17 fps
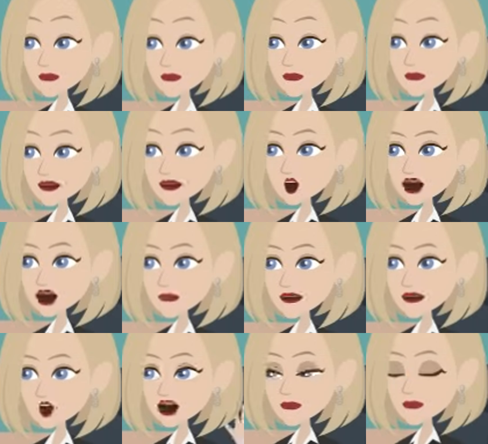Practice
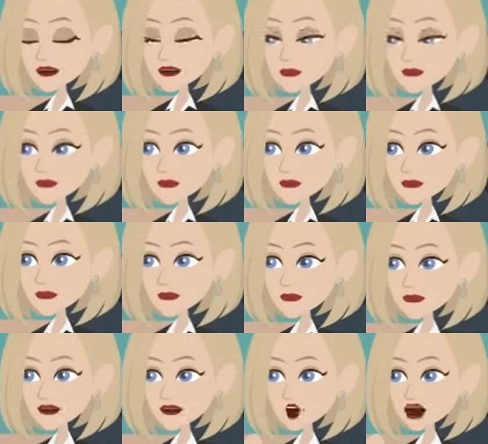using verbs in
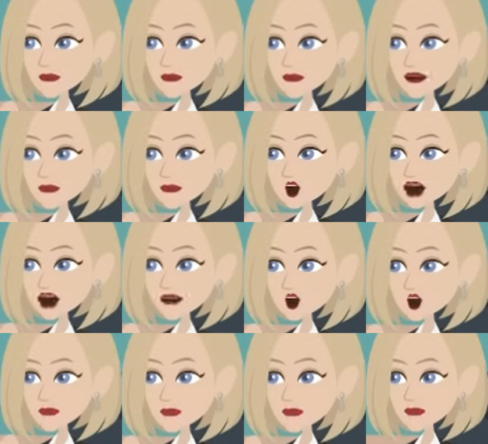questions and
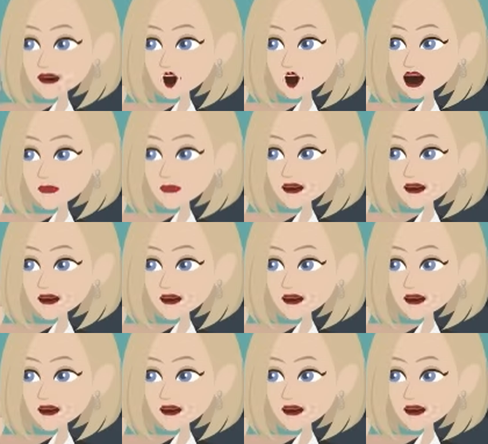negatives.